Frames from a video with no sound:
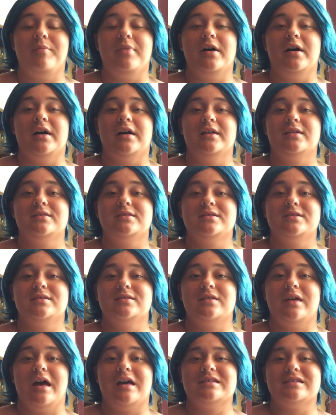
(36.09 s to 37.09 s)
But
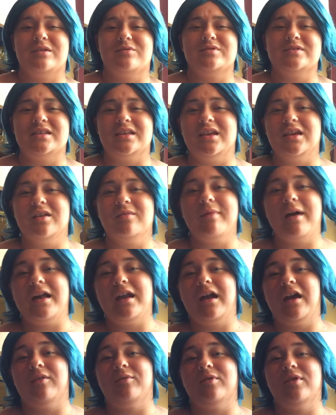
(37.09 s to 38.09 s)
as I was thinking about
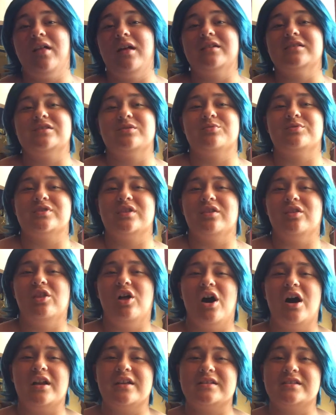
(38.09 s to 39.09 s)
it, I realized there was a
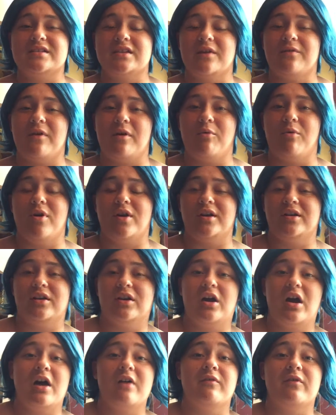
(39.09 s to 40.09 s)
lot of stuff I wanted to
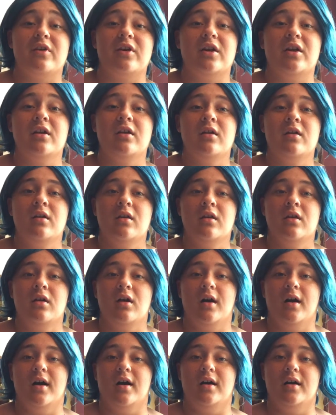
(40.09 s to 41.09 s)
cover.
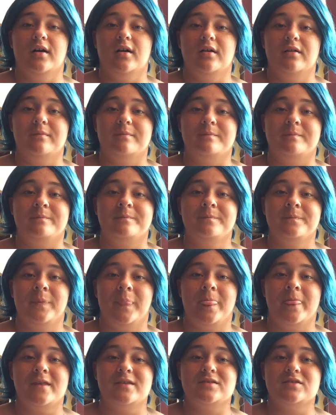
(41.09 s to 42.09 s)
Um,
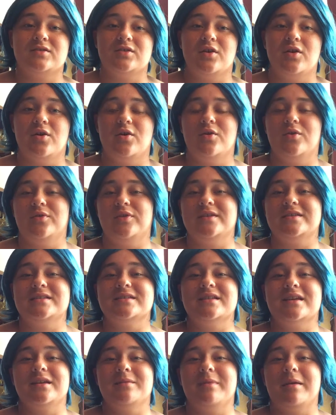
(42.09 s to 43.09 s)
so this
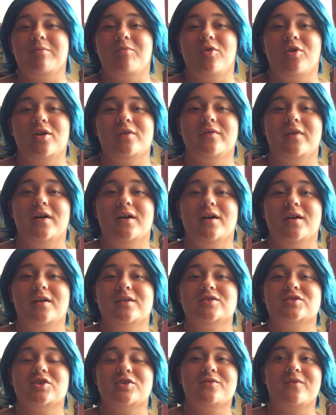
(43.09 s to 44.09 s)
is going to be more of
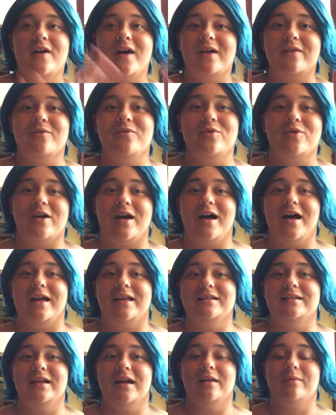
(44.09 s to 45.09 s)
a survival
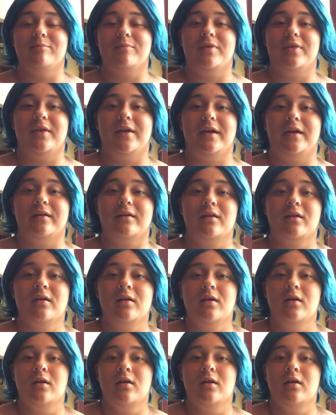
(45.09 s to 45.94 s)
guide type thing.